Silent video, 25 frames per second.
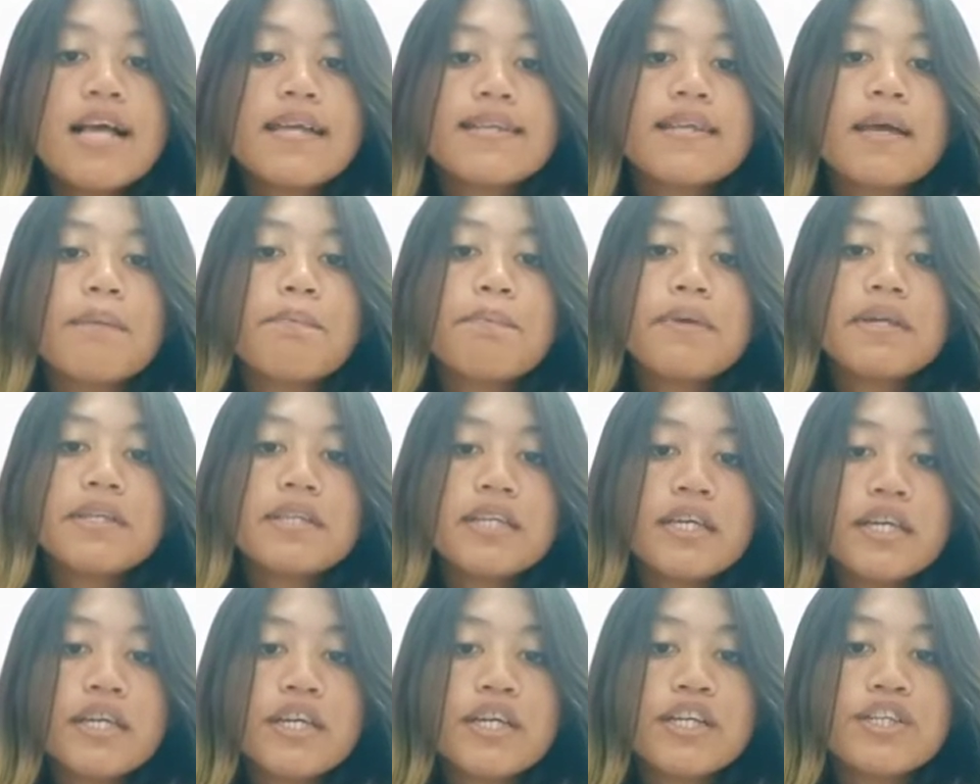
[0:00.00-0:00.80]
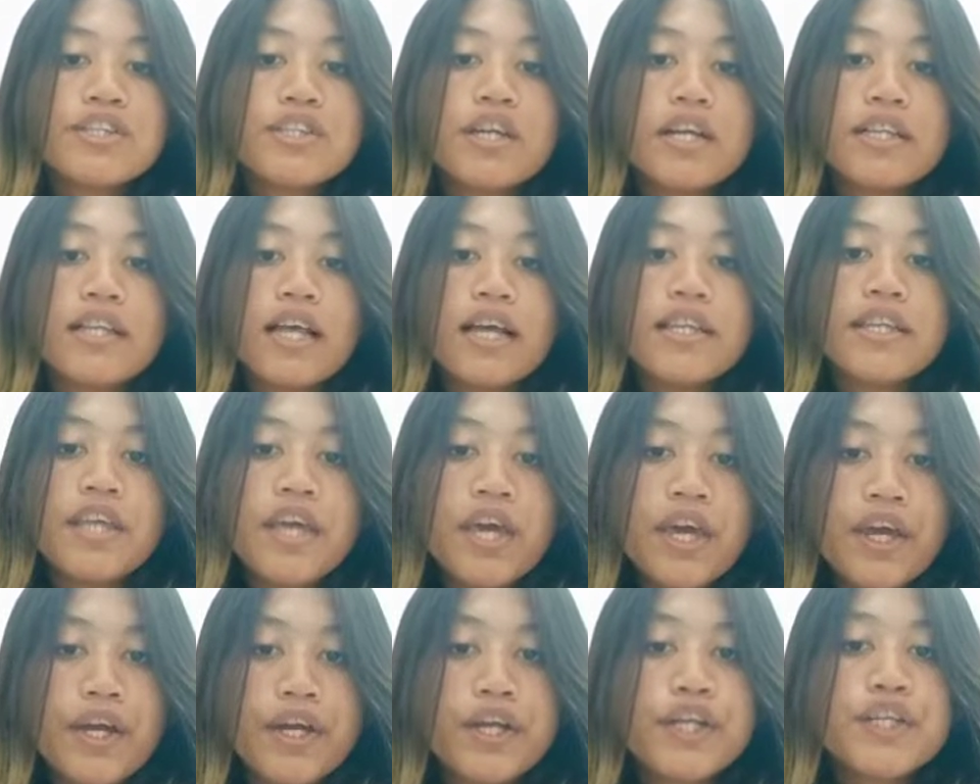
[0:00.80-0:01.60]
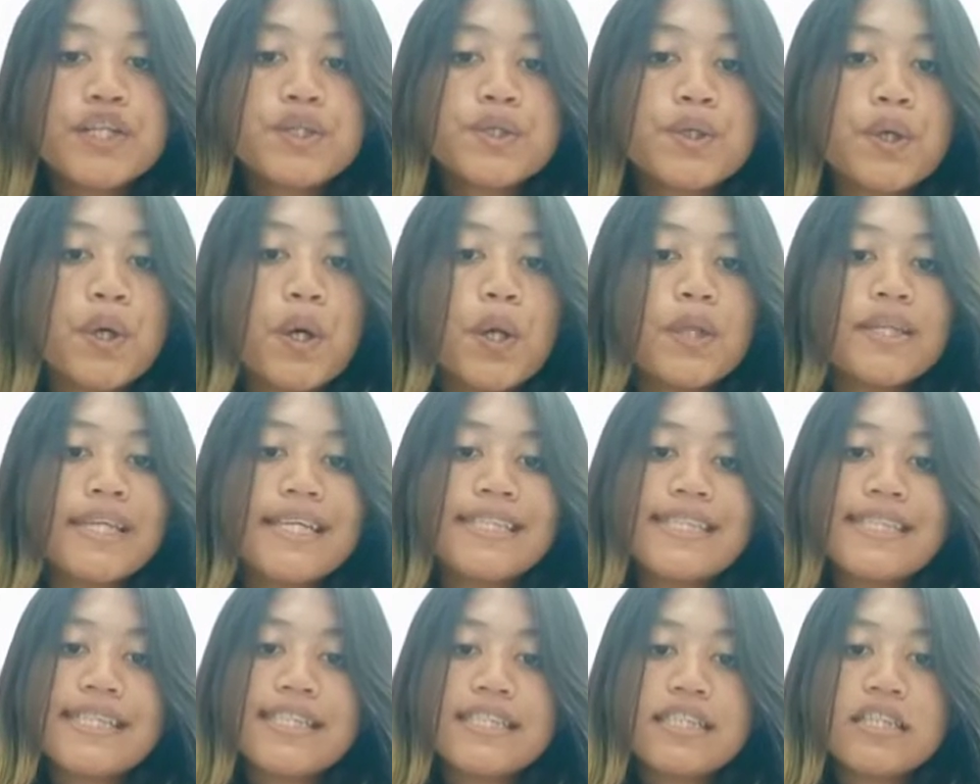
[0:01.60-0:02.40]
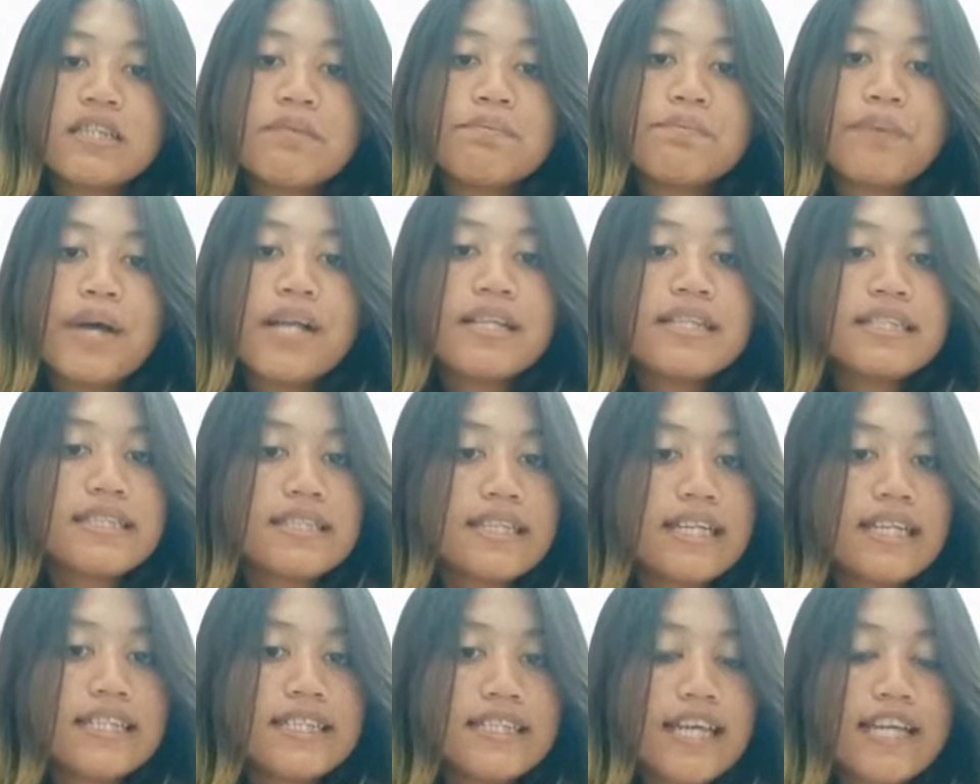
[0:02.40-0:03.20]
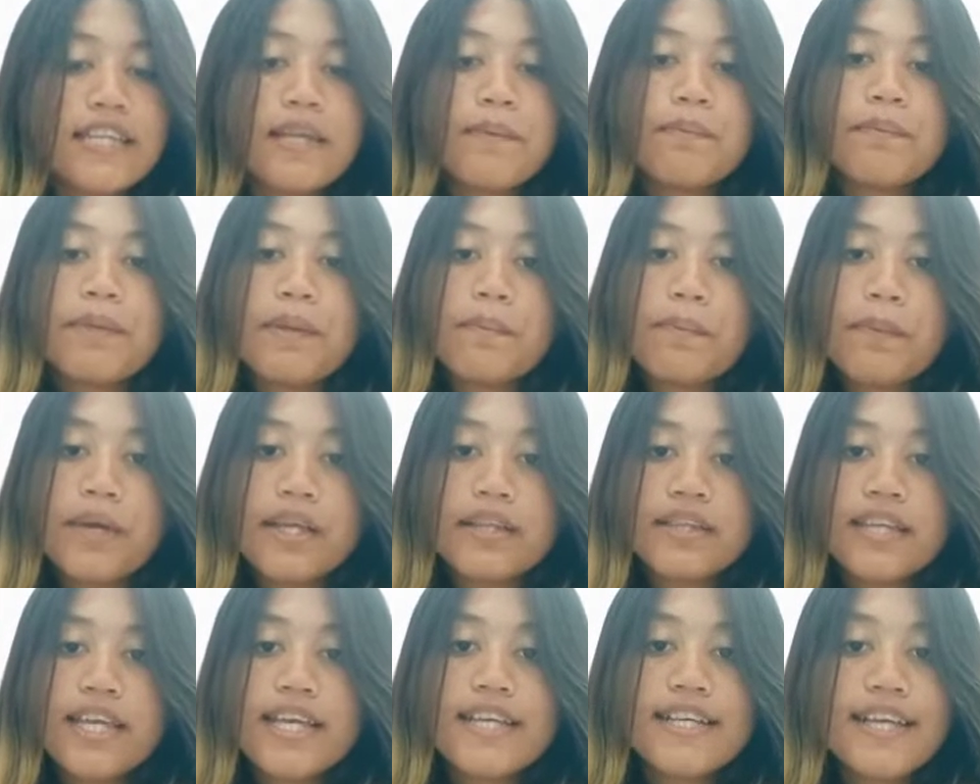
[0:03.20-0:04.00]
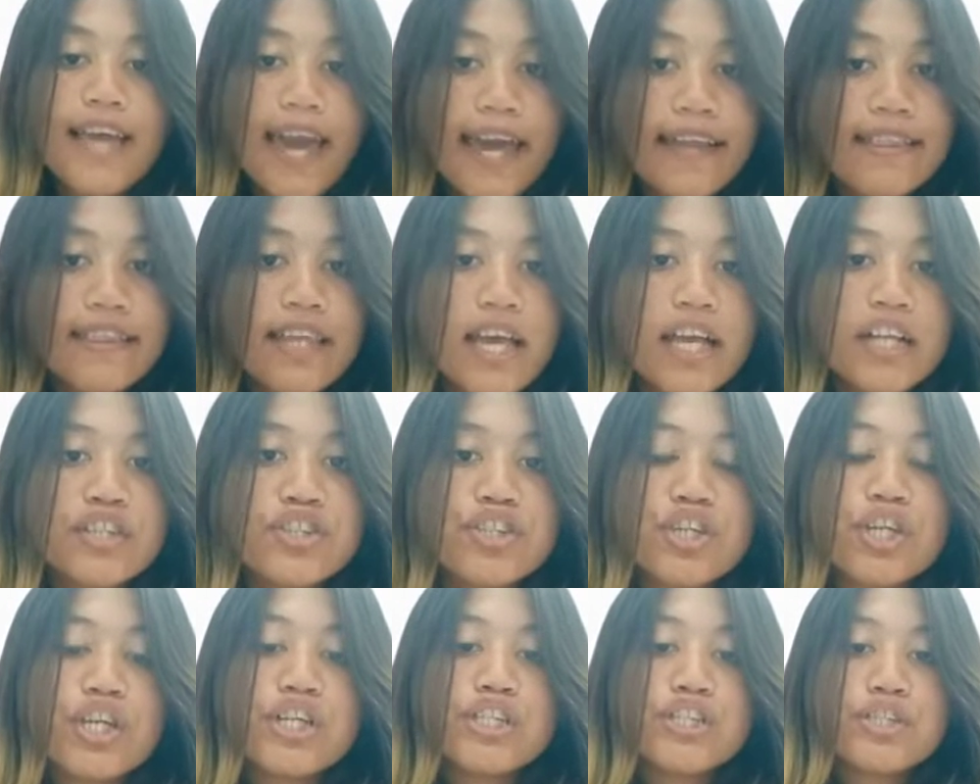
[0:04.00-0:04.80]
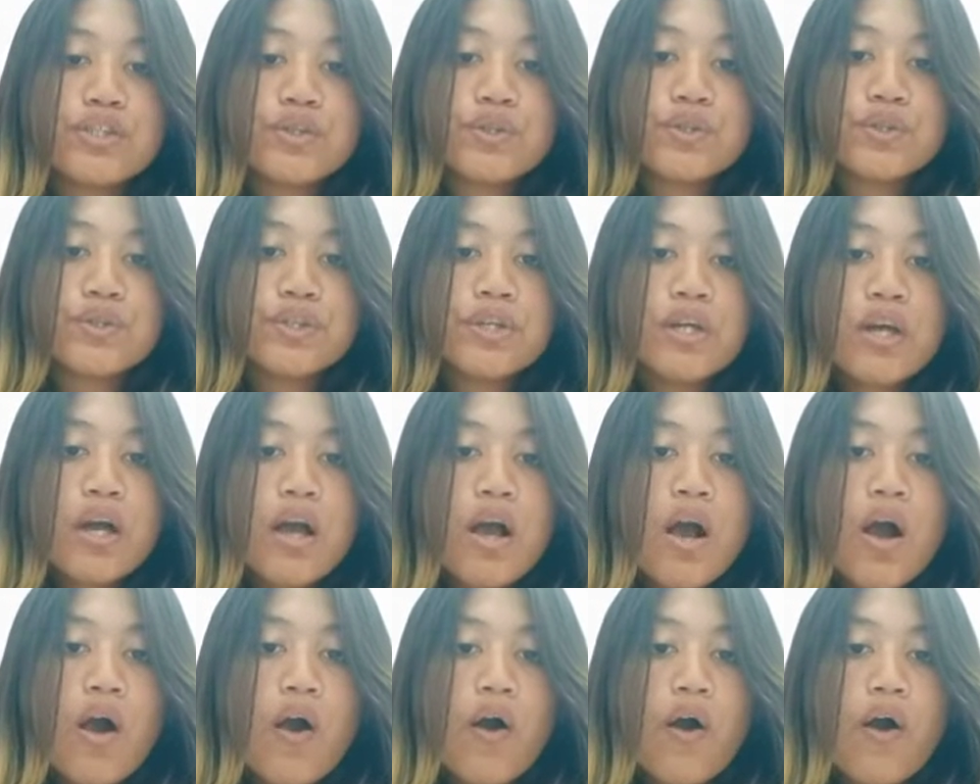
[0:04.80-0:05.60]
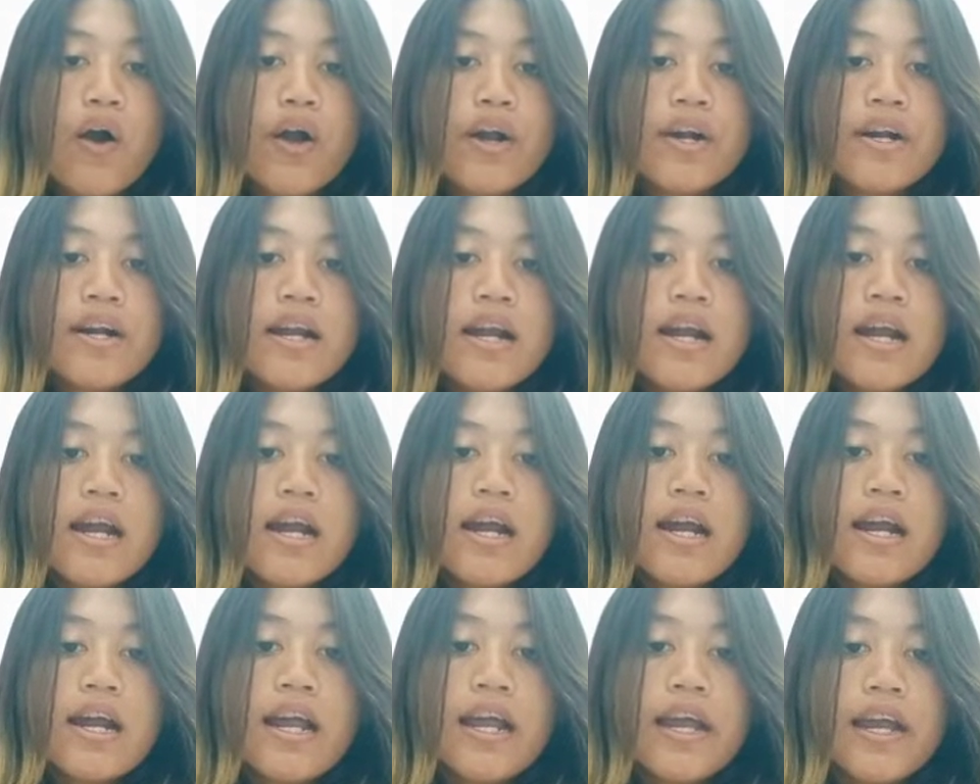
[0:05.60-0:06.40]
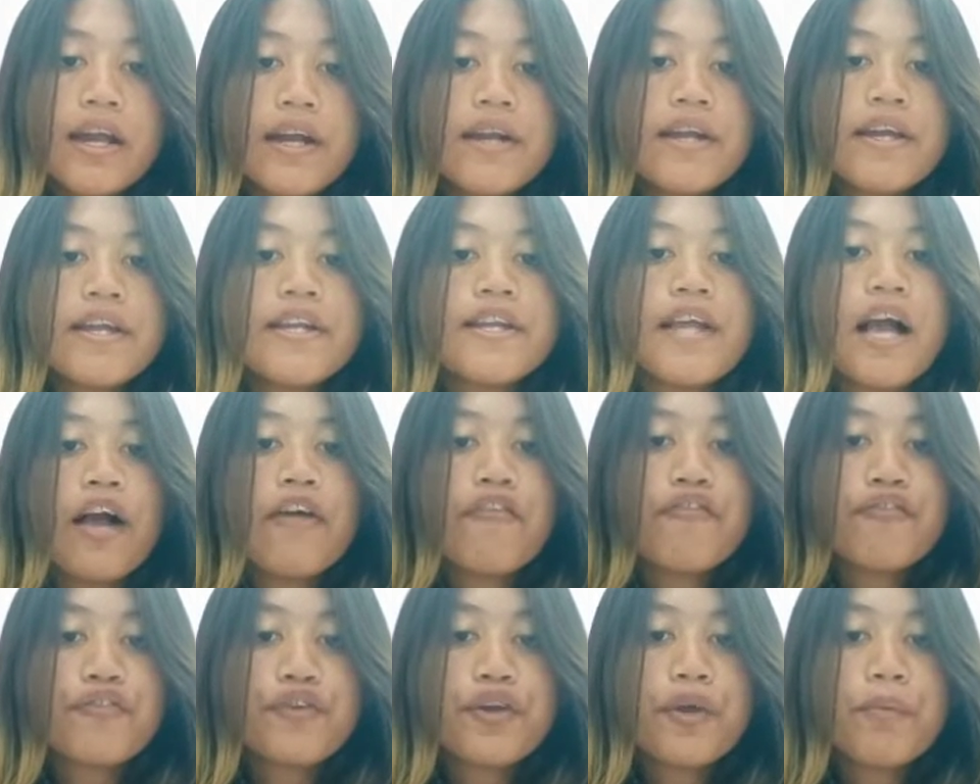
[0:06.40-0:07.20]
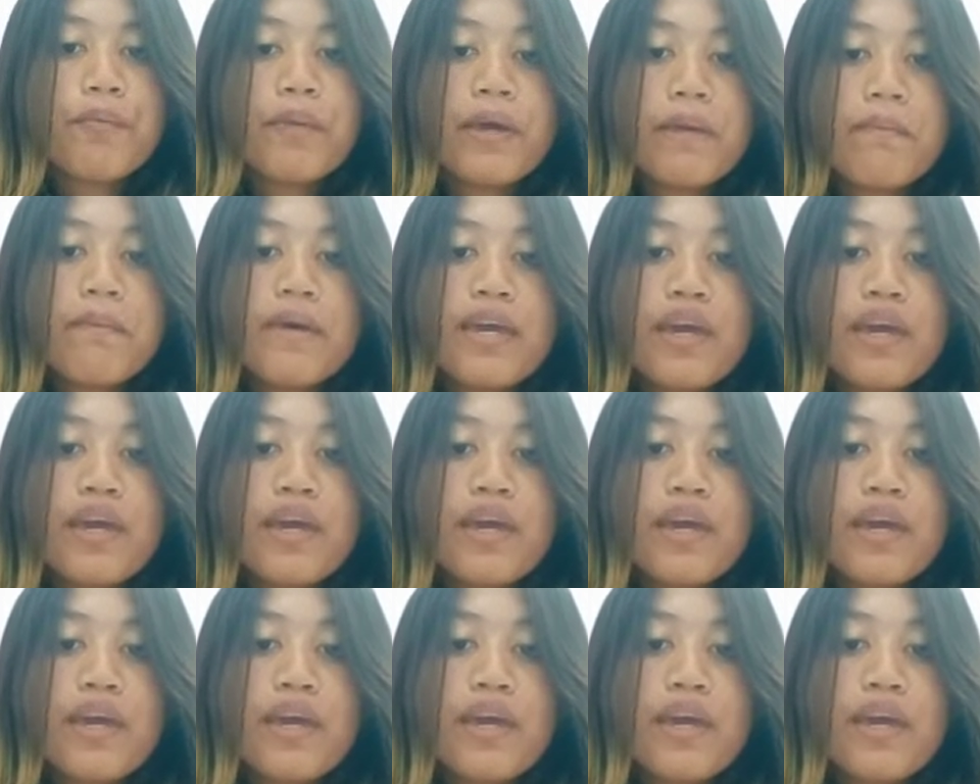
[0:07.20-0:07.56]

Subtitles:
the PTE shall adhere to all existing policies and implementing guidelines issued or hereinafter may be